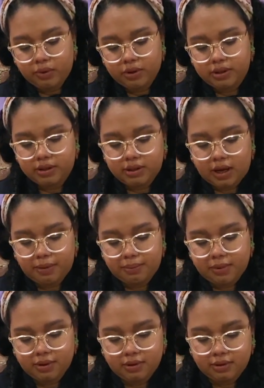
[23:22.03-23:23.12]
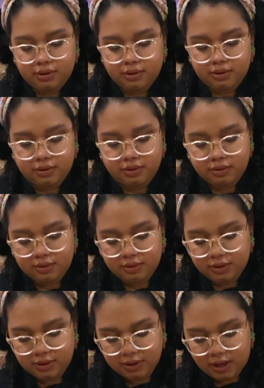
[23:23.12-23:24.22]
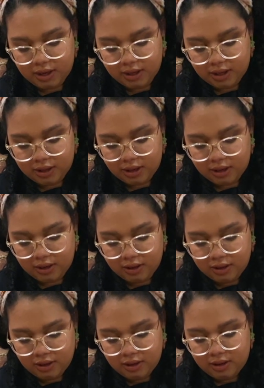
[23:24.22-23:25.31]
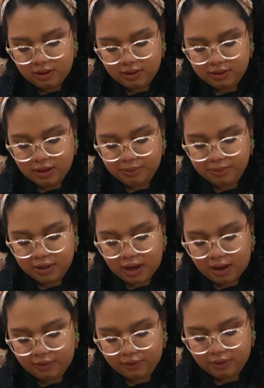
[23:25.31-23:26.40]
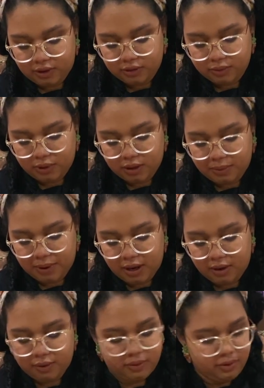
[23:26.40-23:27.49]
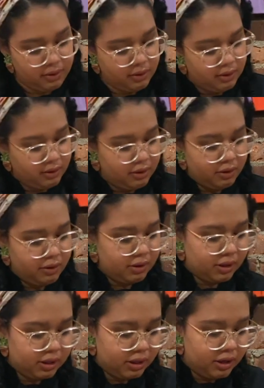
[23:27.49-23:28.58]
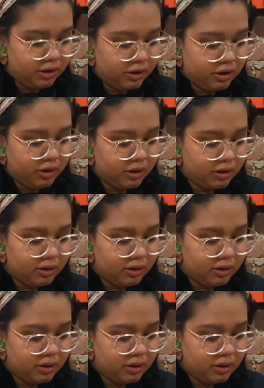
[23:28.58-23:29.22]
stem design that the stems have. So I just want to come out. You can clean your